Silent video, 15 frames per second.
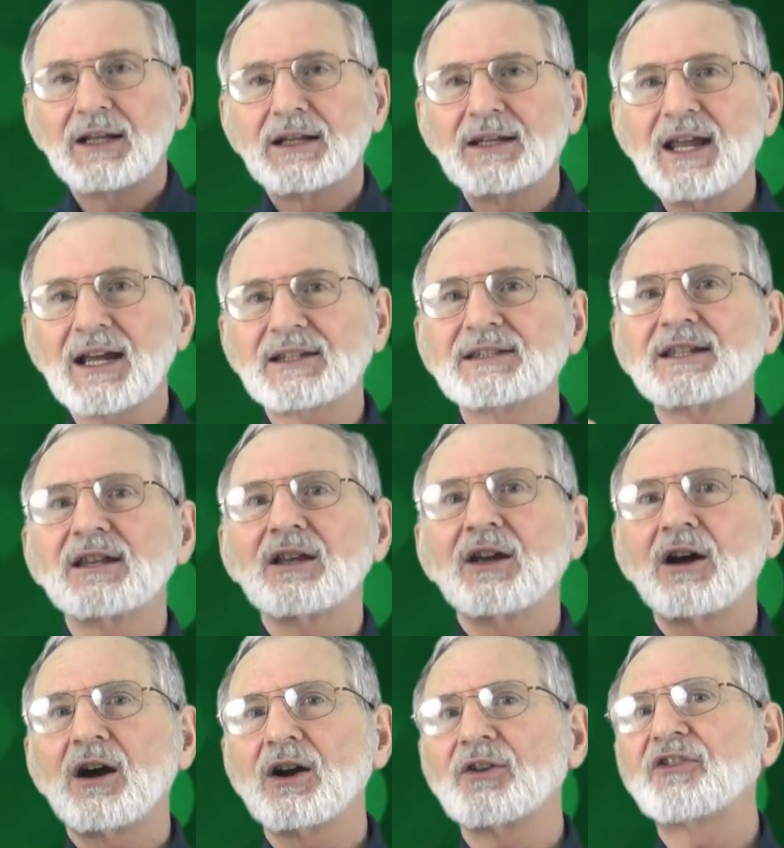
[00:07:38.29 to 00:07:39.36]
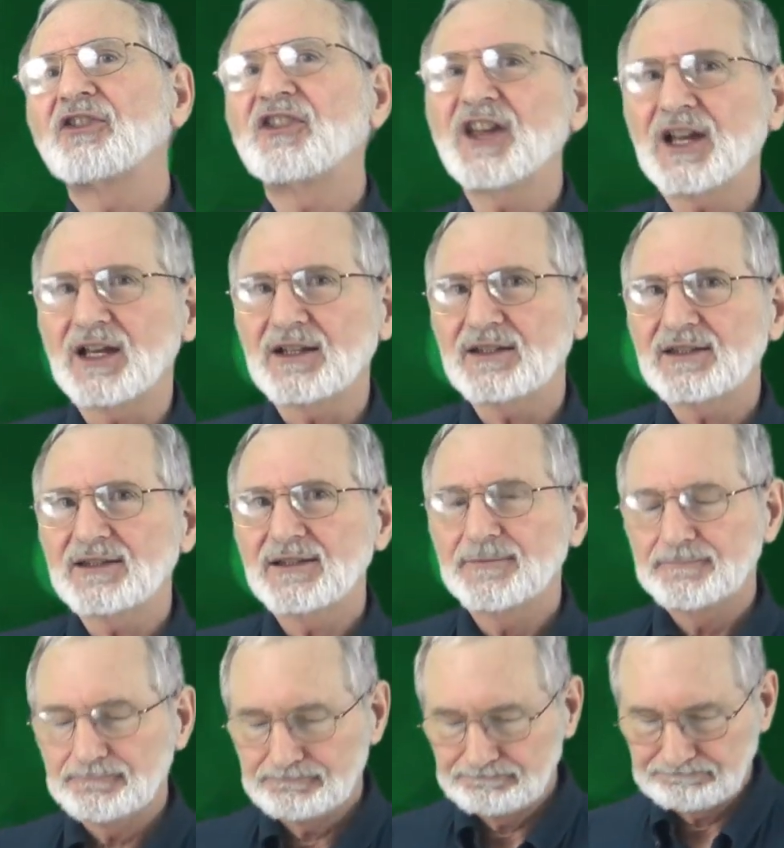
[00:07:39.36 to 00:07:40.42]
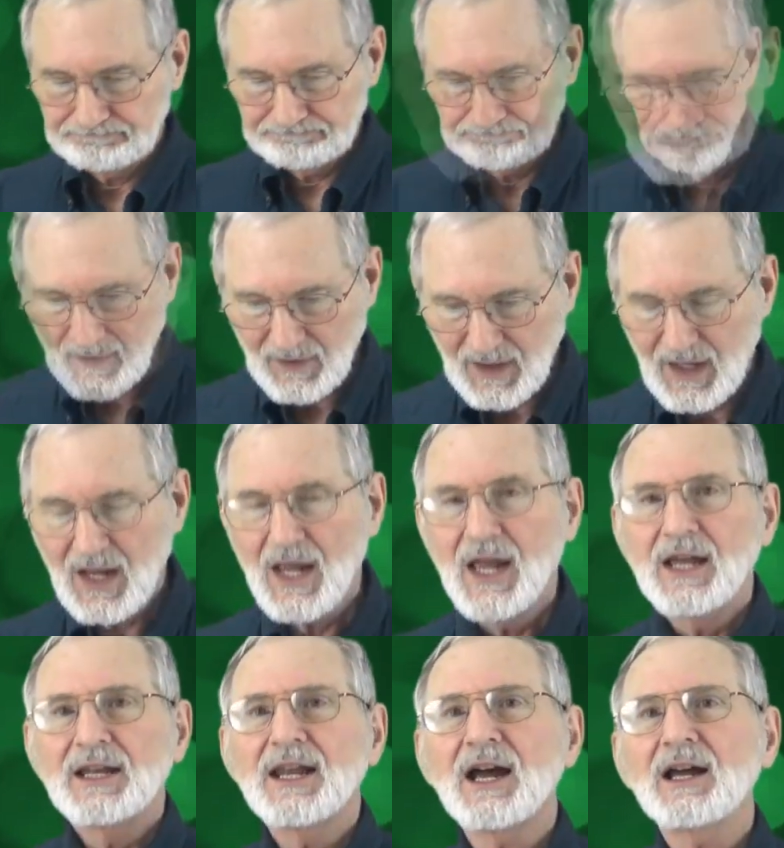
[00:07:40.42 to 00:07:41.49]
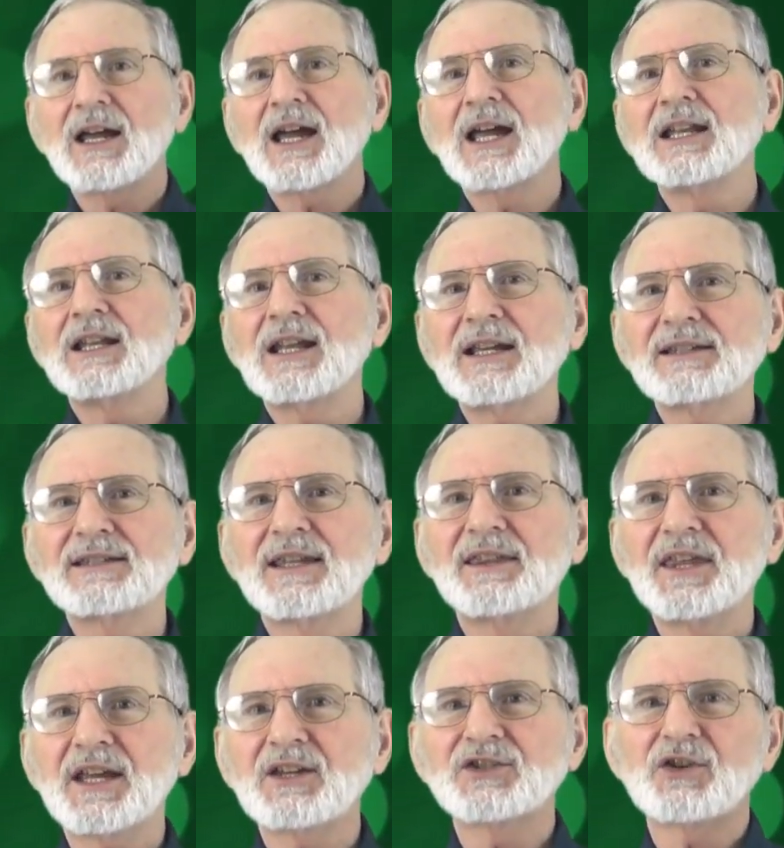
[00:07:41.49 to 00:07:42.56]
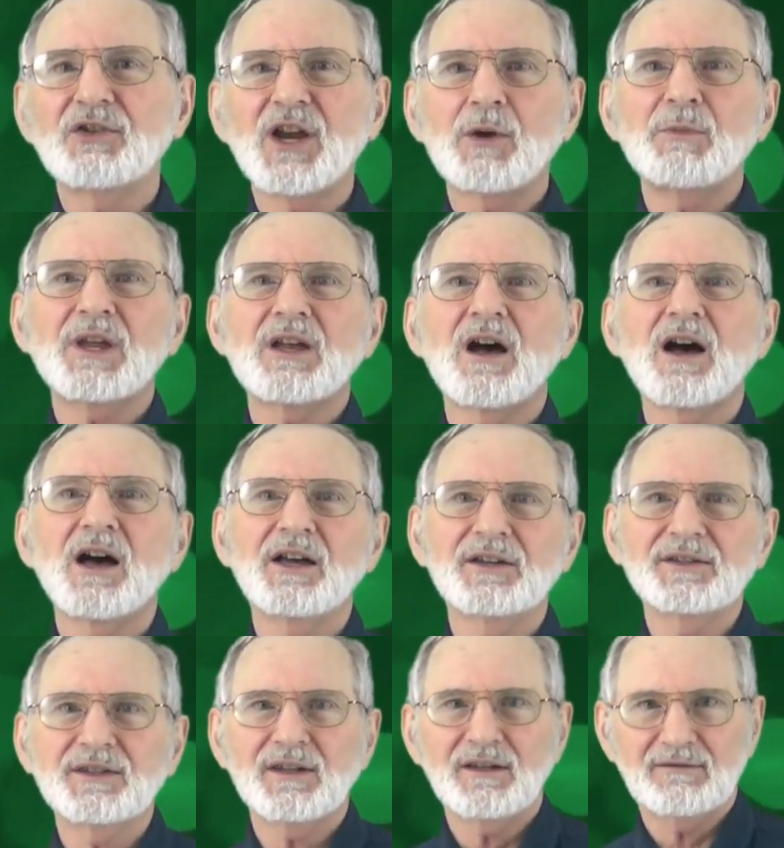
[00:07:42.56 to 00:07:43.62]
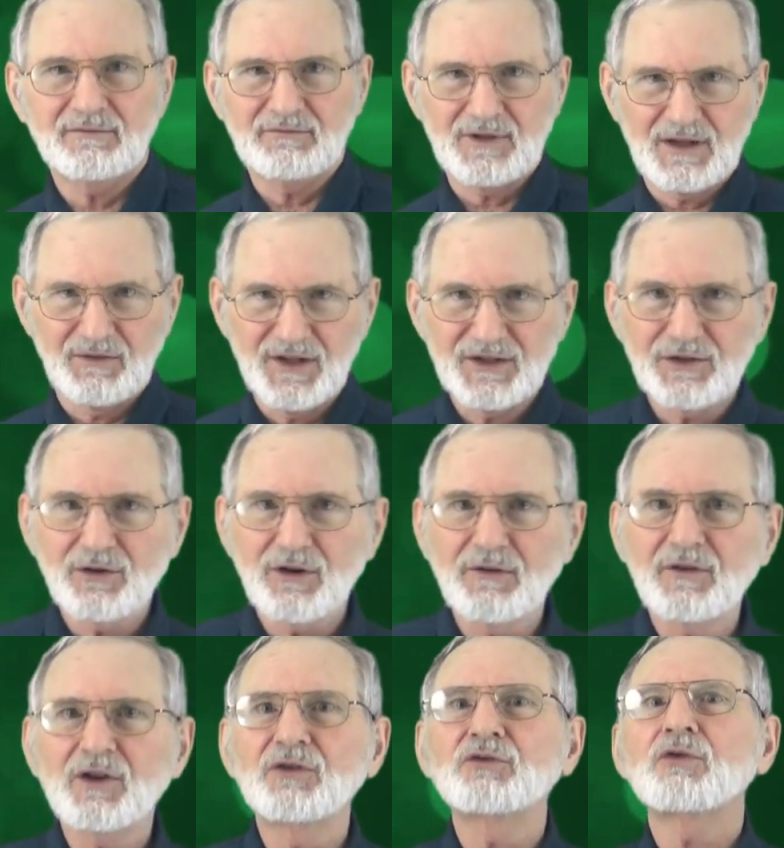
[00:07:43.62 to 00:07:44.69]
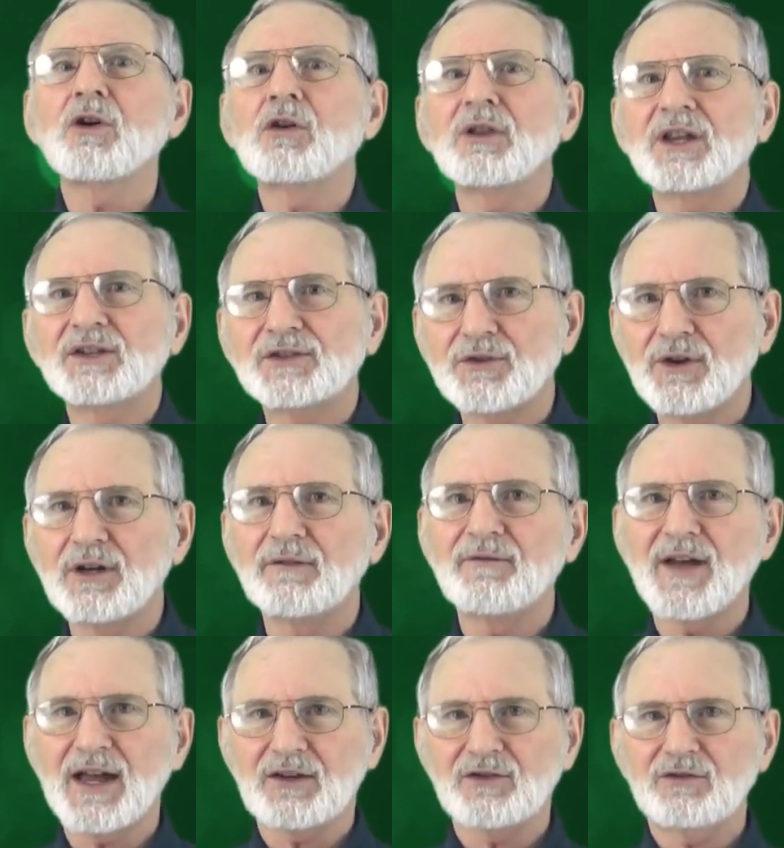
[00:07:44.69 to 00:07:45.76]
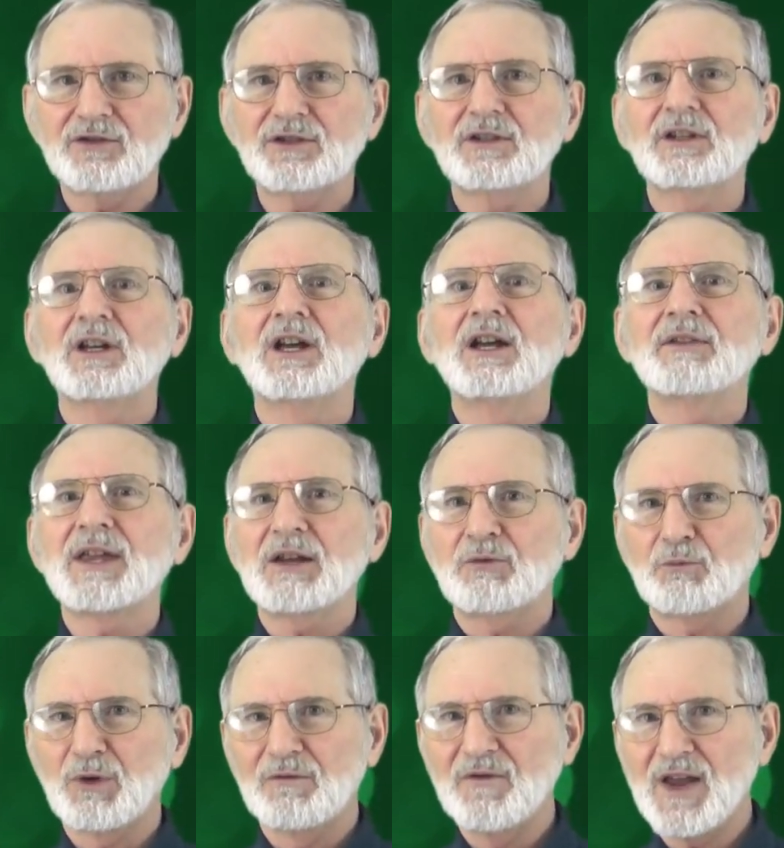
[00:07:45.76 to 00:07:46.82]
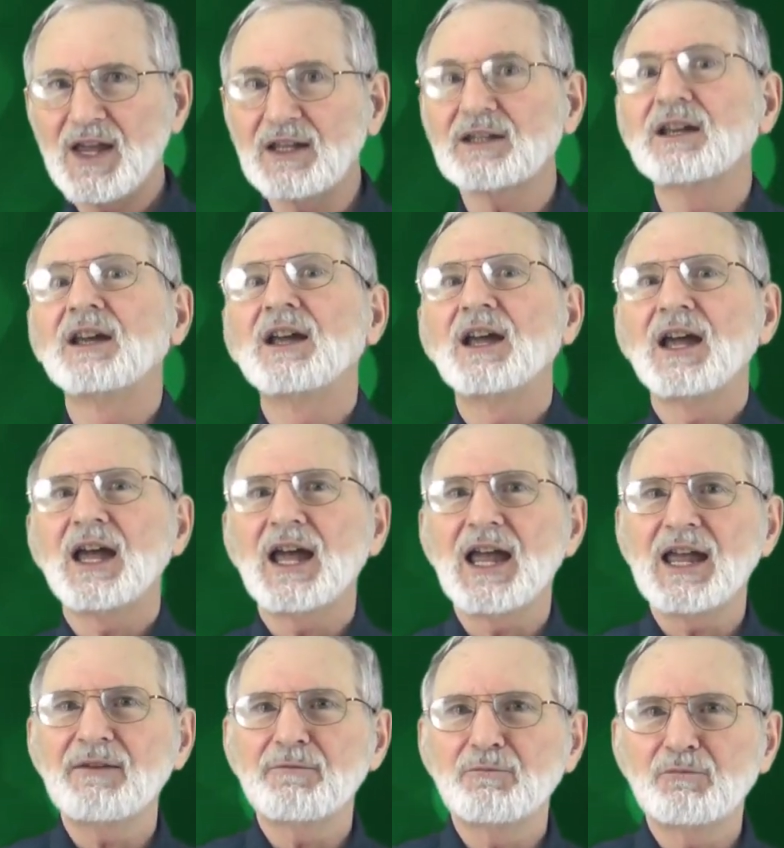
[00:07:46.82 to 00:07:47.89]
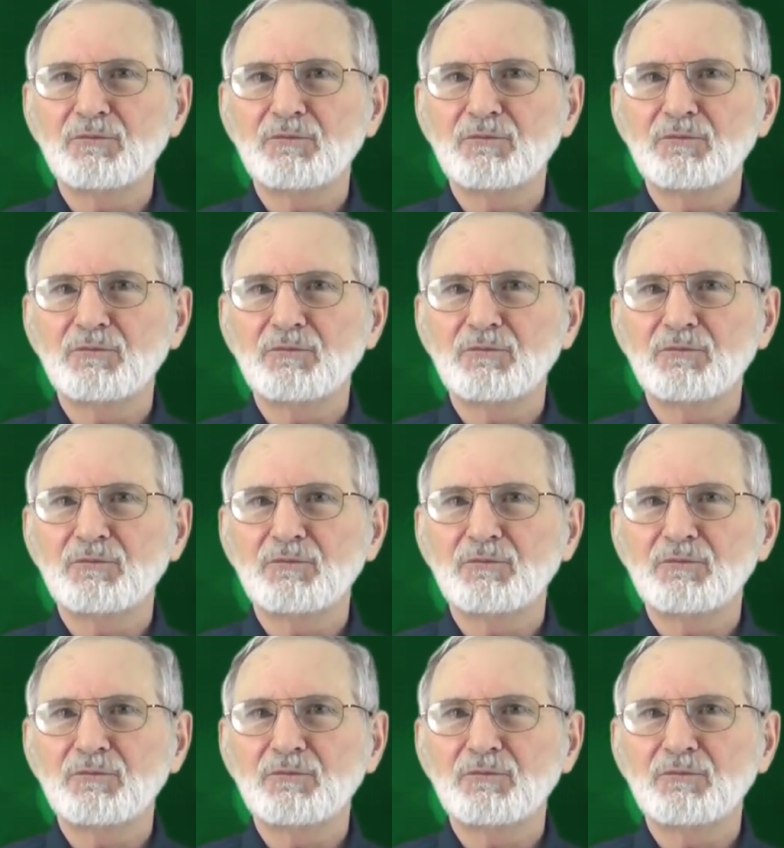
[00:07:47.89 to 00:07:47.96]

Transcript: Next are thickets. Now, unless the thickets are there because of these sort of controlling soil factors that prevent a